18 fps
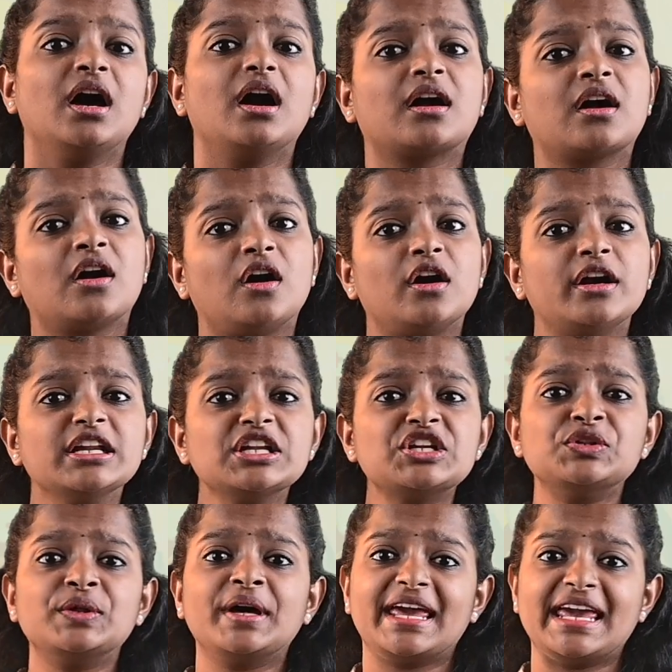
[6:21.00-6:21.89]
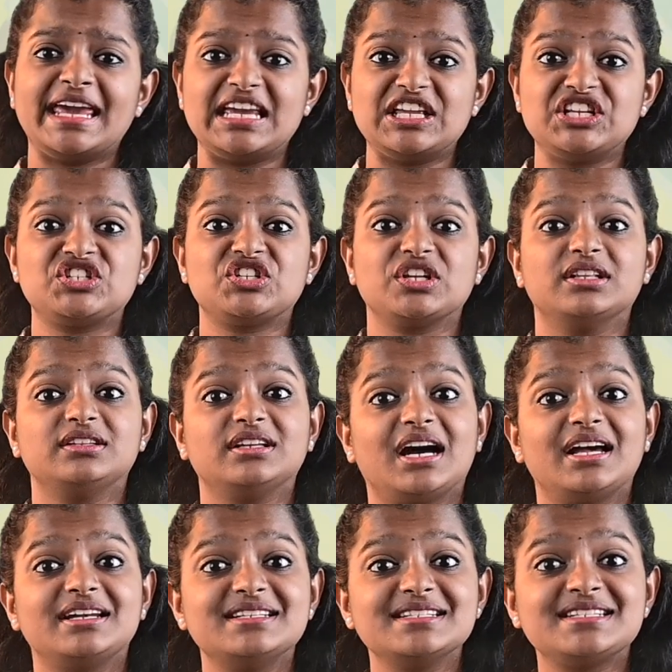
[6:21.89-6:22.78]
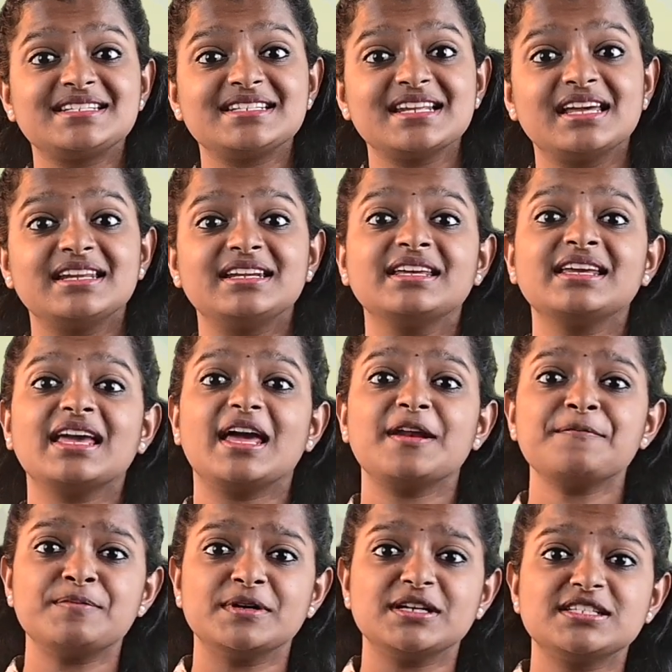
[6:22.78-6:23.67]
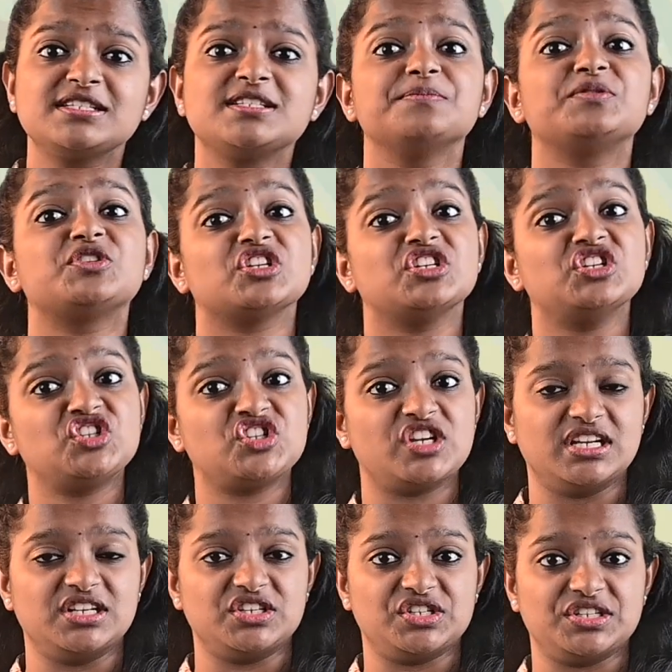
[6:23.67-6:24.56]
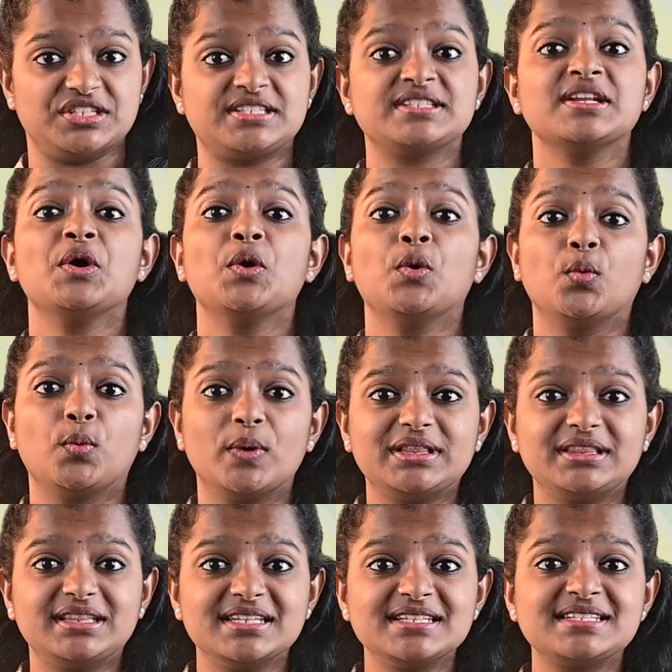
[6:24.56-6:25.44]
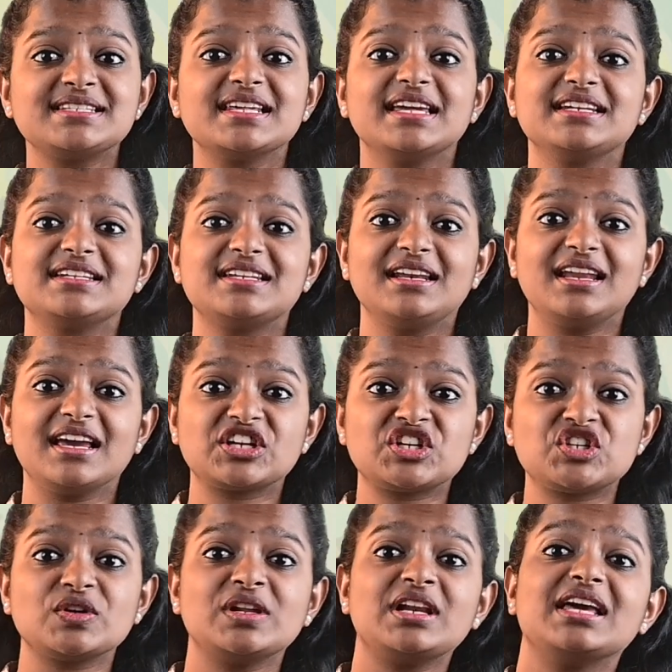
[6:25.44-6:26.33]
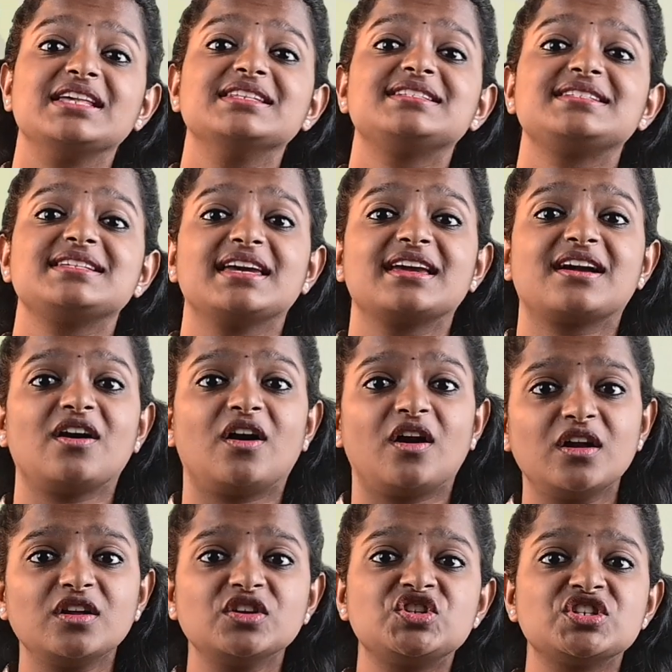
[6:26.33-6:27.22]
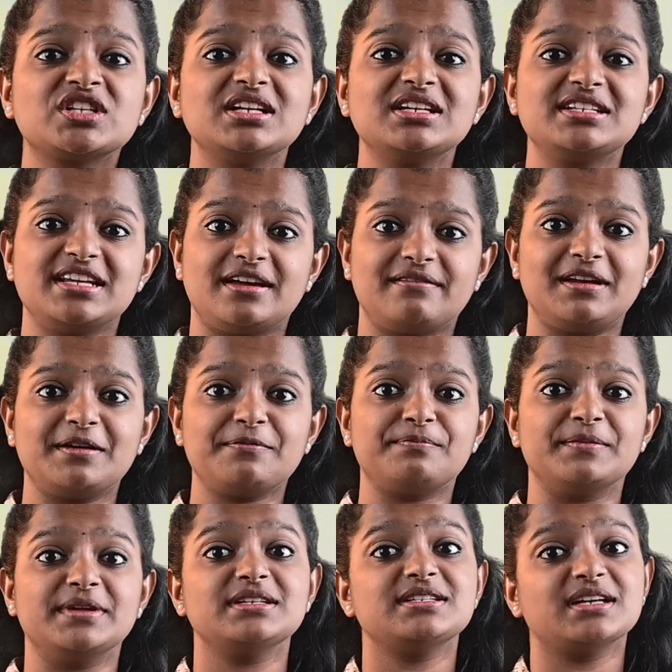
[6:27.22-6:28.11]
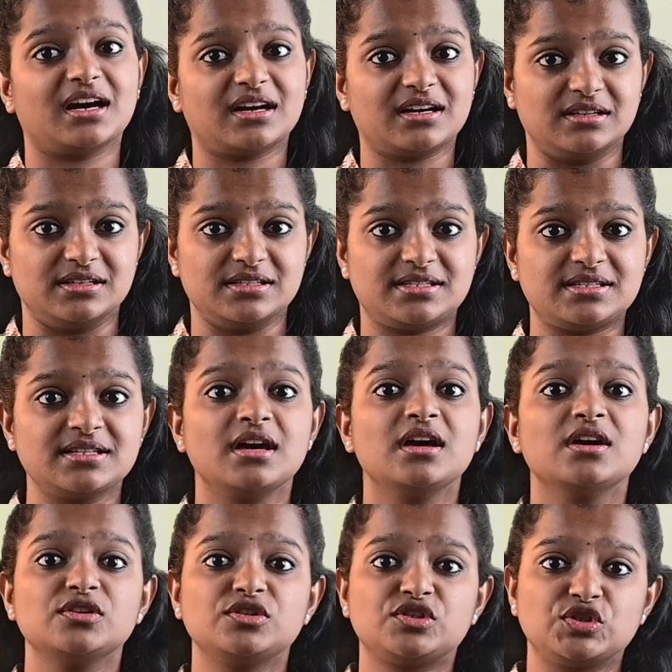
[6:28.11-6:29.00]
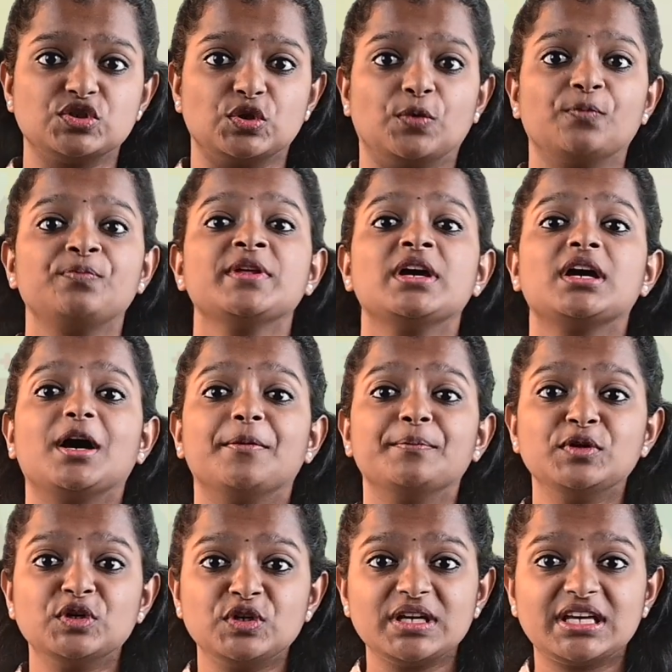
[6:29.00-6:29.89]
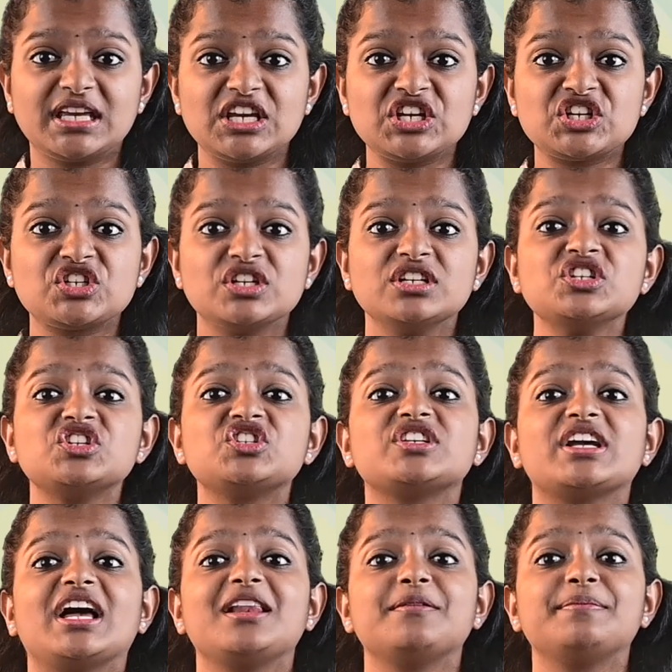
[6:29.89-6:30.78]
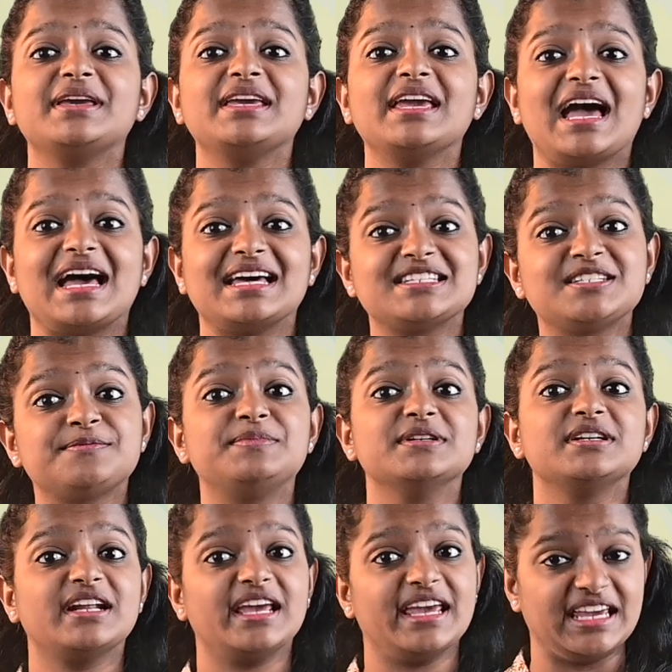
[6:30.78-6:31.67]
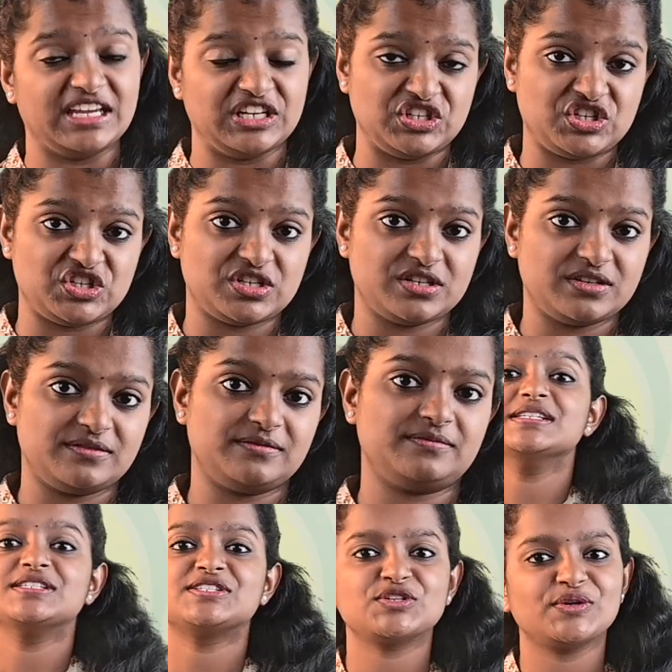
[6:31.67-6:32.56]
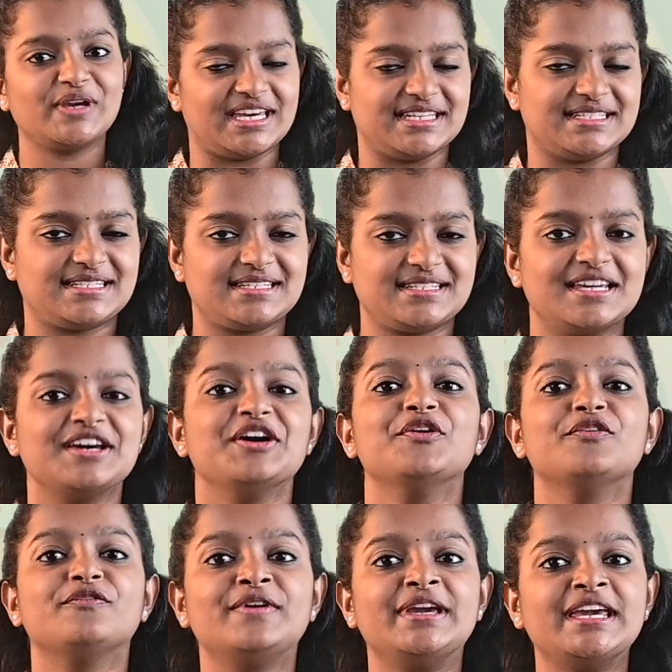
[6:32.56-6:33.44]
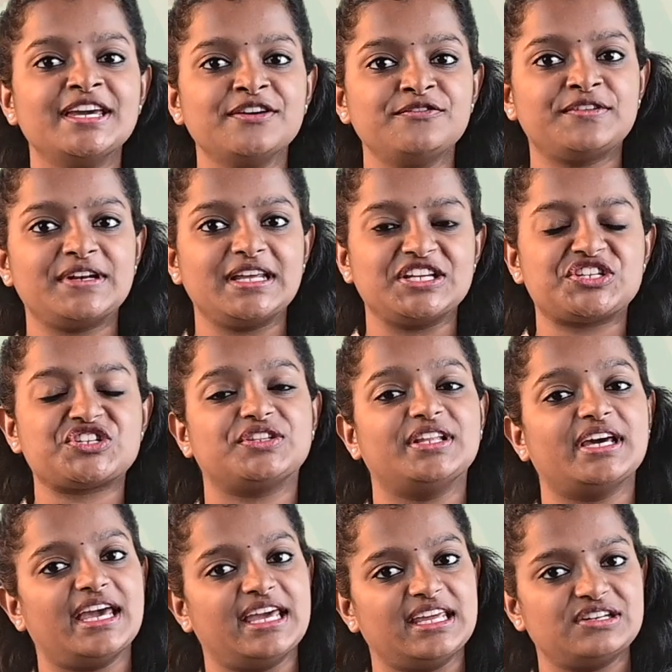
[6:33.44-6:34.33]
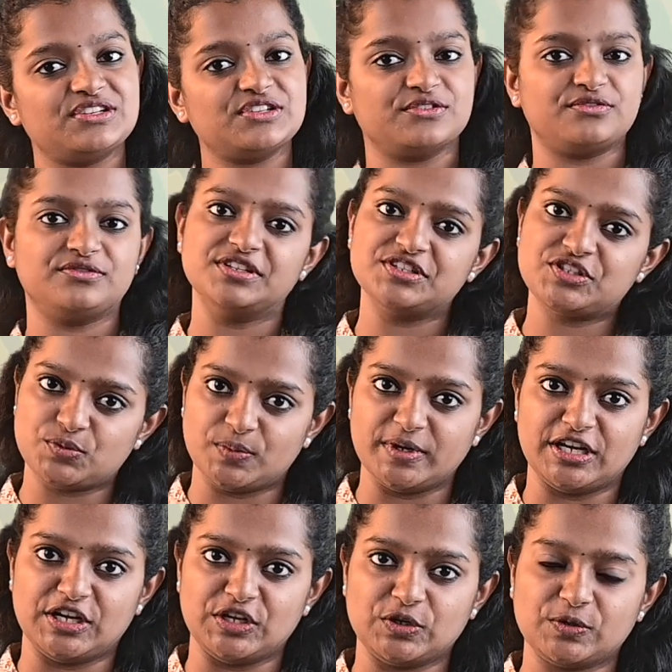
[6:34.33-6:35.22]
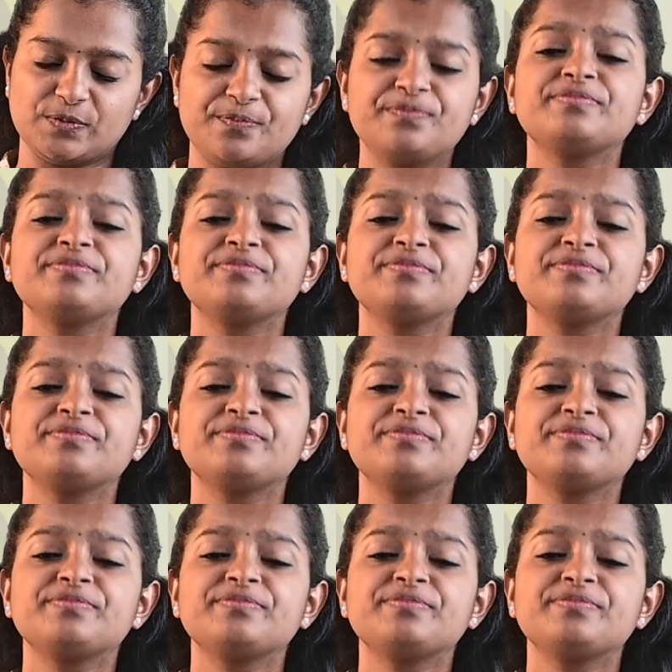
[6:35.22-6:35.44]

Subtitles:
According to the age, the understanding and perception changes. With this, intellectual and psychological development occurs. So, communication shall be as per age. So yes, we have reached the end of this video.